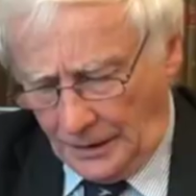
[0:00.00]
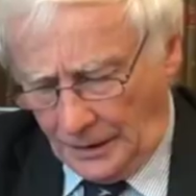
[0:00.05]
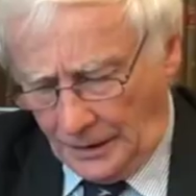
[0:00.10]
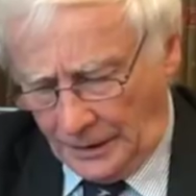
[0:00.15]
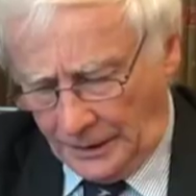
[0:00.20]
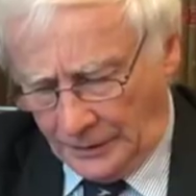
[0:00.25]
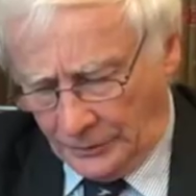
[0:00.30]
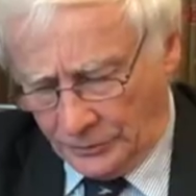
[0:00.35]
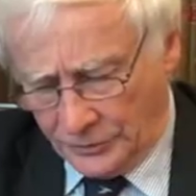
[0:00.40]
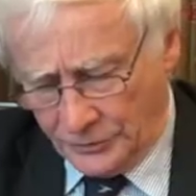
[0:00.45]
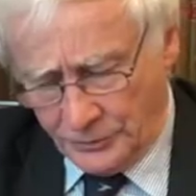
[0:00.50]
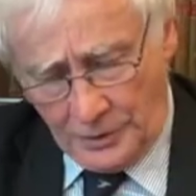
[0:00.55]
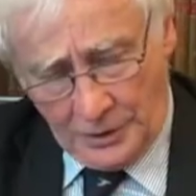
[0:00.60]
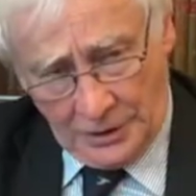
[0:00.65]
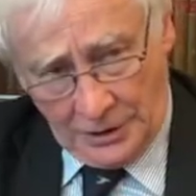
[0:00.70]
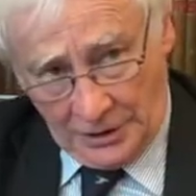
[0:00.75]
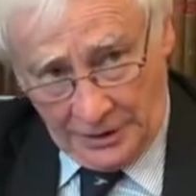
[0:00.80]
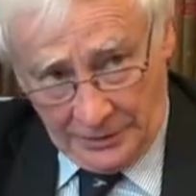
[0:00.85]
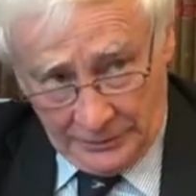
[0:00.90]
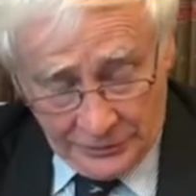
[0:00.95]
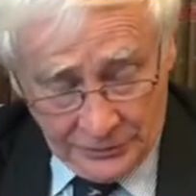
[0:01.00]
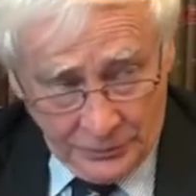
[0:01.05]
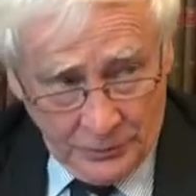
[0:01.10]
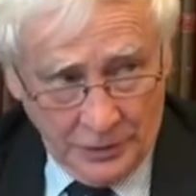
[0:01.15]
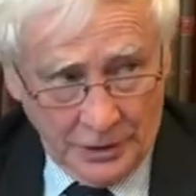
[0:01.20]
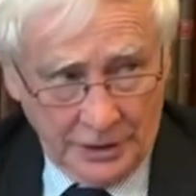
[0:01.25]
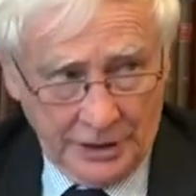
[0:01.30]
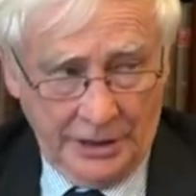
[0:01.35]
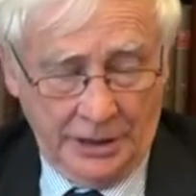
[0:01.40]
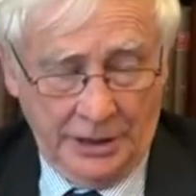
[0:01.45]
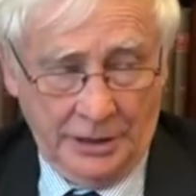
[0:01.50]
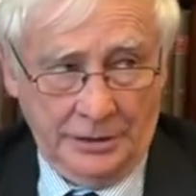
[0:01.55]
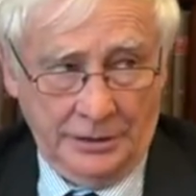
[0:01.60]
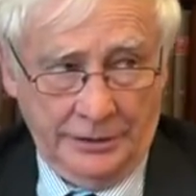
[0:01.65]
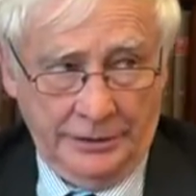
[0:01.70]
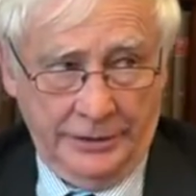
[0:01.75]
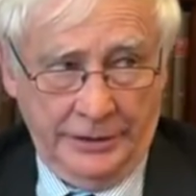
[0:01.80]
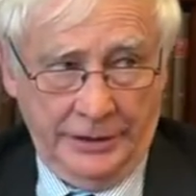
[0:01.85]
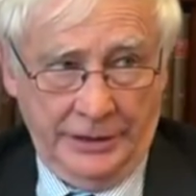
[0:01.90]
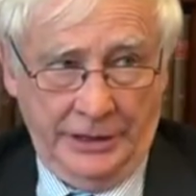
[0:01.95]
And it was while I was working
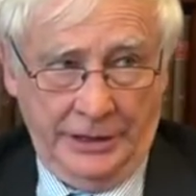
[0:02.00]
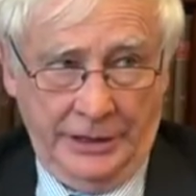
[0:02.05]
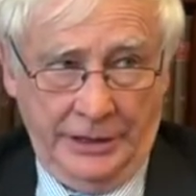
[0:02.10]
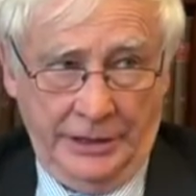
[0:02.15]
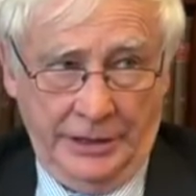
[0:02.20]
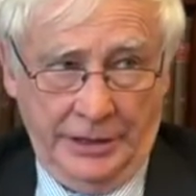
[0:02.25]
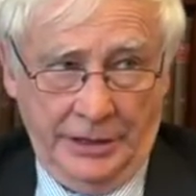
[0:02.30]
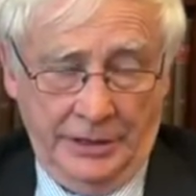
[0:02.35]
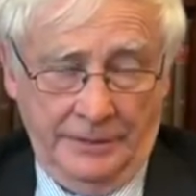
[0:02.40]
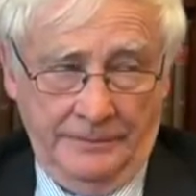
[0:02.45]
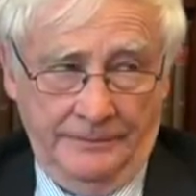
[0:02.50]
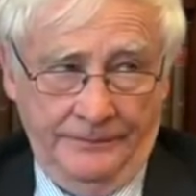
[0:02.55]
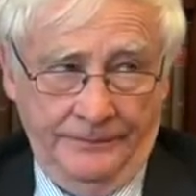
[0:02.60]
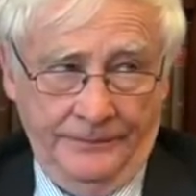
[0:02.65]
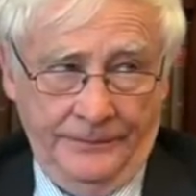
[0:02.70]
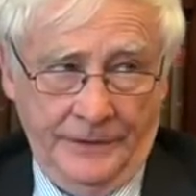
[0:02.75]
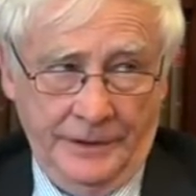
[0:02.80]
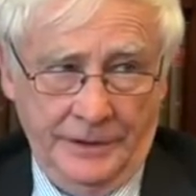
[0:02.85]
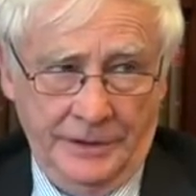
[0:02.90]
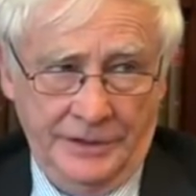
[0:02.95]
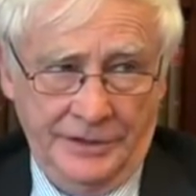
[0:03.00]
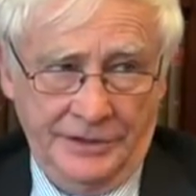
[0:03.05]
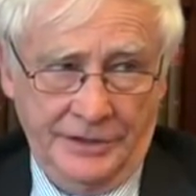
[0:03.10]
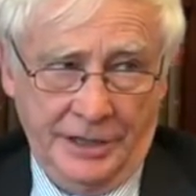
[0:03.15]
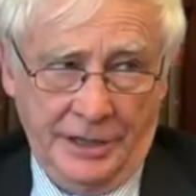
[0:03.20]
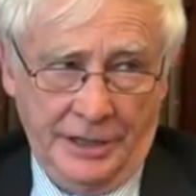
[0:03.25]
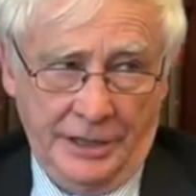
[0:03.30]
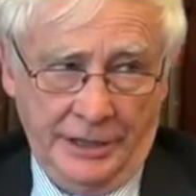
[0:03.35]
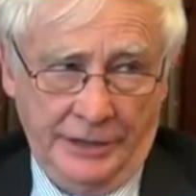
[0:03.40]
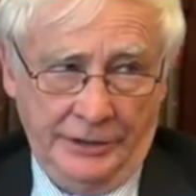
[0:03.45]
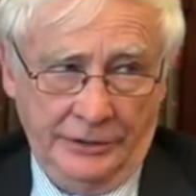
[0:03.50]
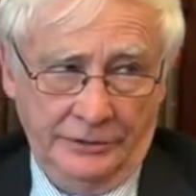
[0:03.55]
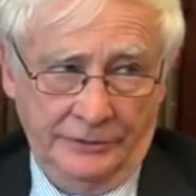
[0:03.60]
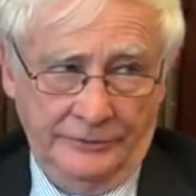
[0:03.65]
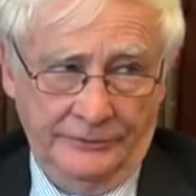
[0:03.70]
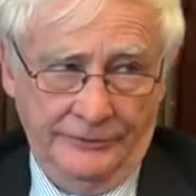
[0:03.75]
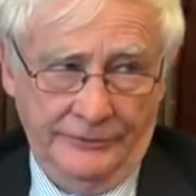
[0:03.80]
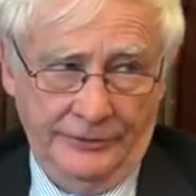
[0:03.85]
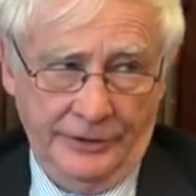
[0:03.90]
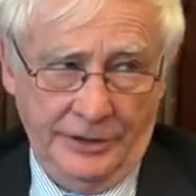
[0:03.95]
on the design
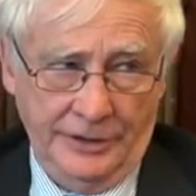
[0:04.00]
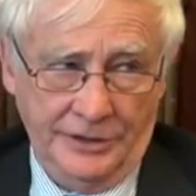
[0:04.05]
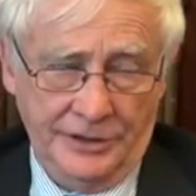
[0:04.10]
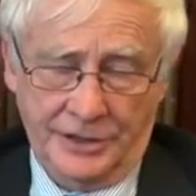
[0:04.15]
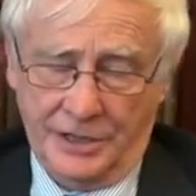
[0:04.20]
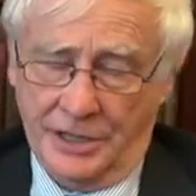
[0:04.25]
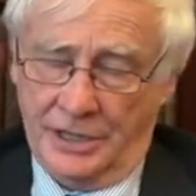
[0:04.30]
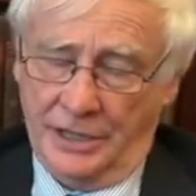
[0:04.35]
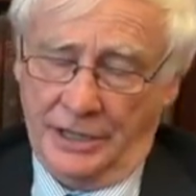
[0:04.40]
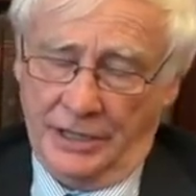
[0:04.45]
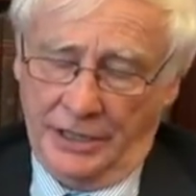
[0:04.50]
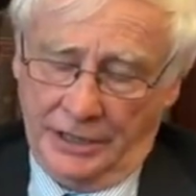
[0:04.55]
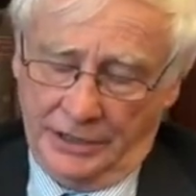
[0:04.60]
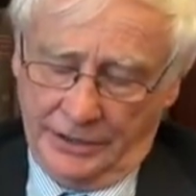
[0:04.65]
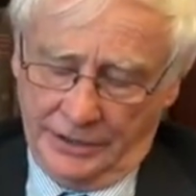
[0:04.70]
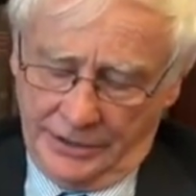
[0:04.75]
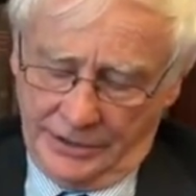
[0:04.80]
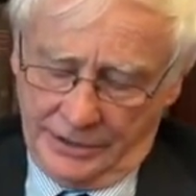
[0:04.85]
of the Skynet